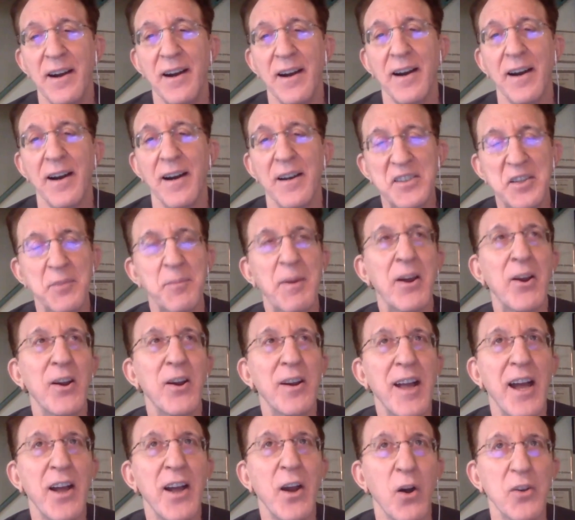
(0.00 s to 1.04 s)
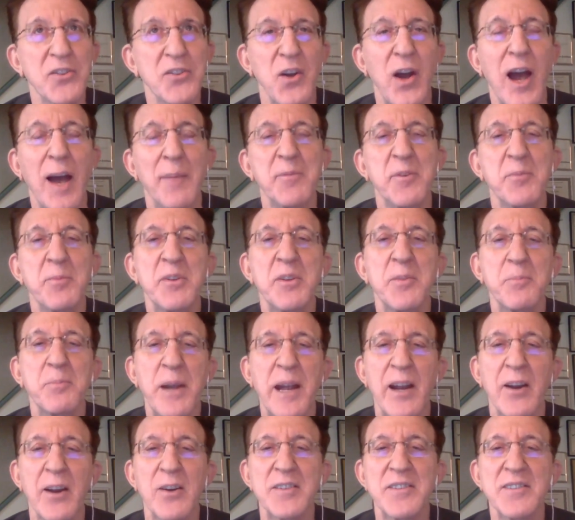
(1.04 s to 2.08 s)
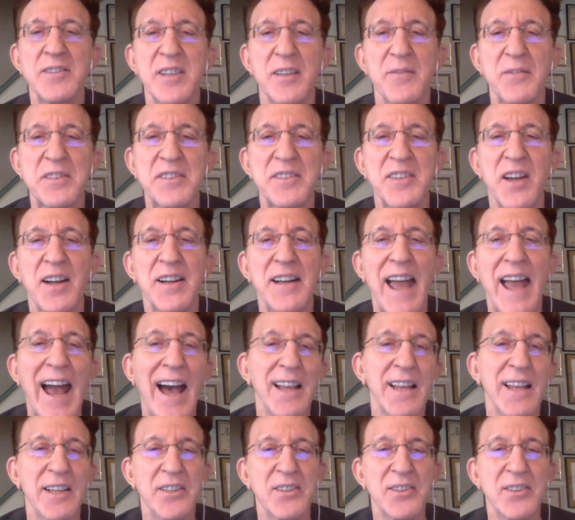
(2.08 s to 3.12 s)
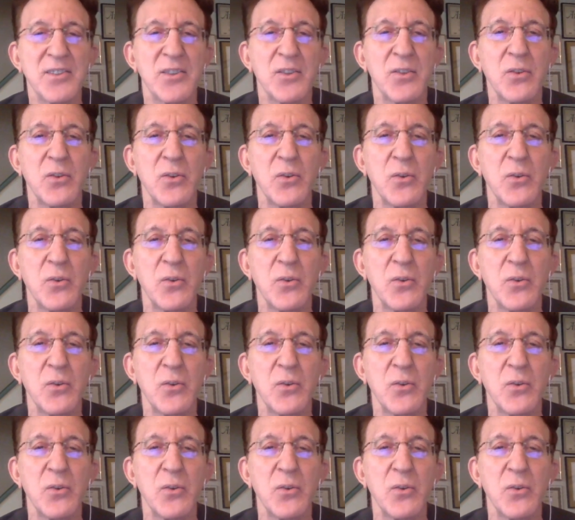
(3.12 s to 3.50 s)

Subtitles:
Tamara and I also happen to be the parents of a son, Alex,